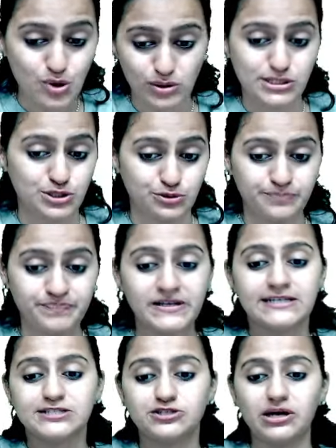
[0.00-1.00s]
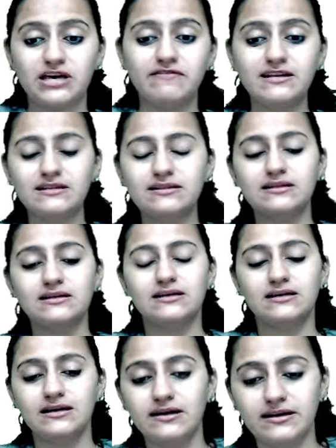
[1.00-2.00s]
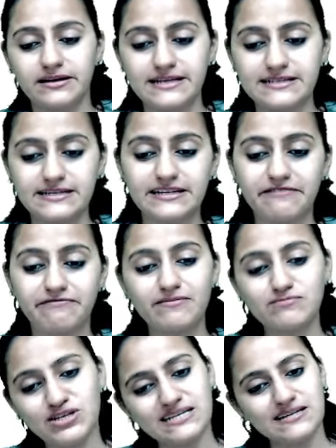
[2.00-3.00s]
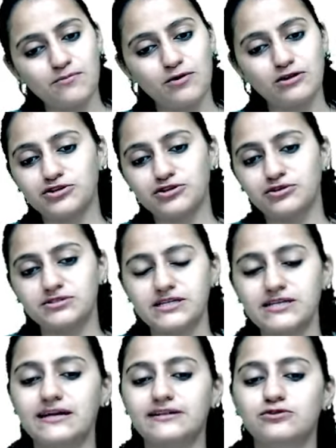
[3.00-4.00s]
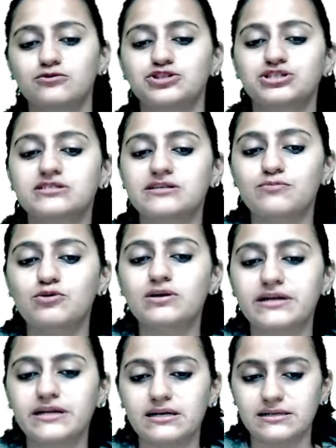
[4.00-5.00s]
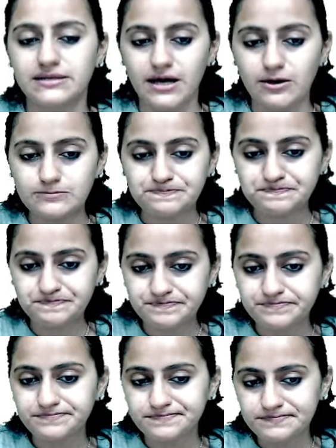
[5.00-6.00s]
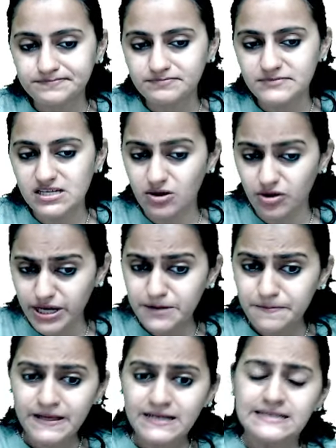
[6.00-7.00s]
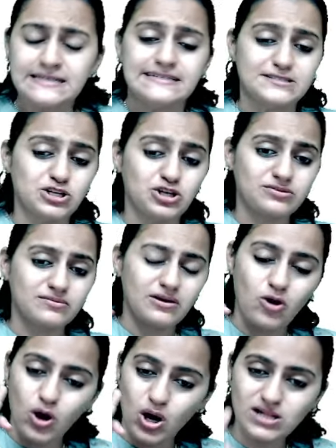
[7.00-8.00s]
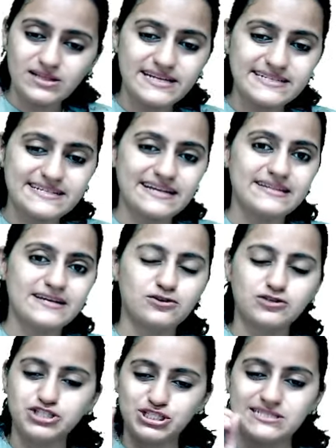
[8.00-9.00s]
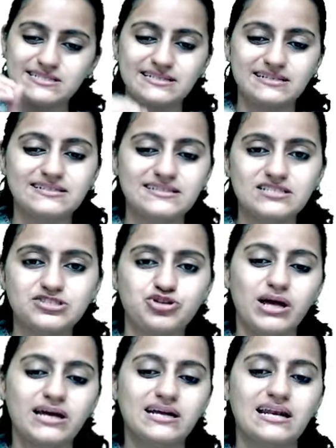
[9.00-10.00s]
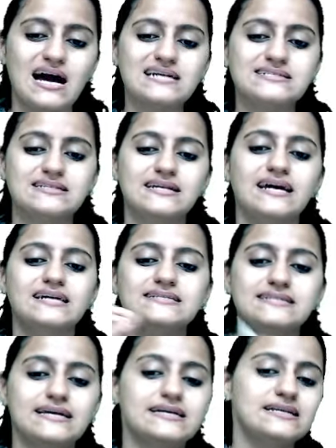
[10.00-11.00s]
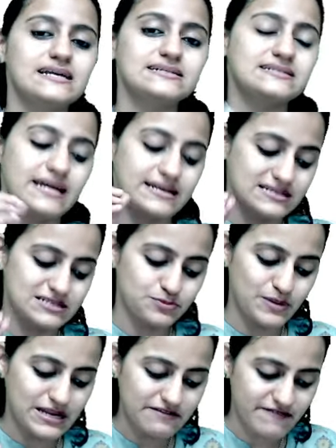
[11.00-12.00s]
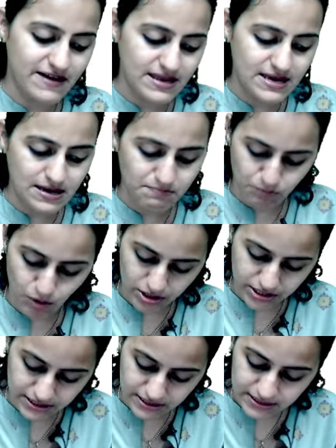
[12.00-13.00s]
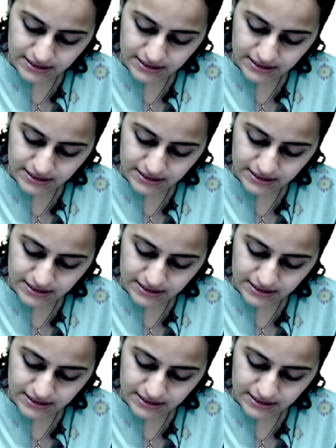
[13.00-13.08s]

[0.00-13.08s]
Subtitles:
also. So even in the recent FMG exam also, you see that the questions are more clinical now. Okay, so all these lengthy questions, learn this trick. Last line, second last line is very, very important.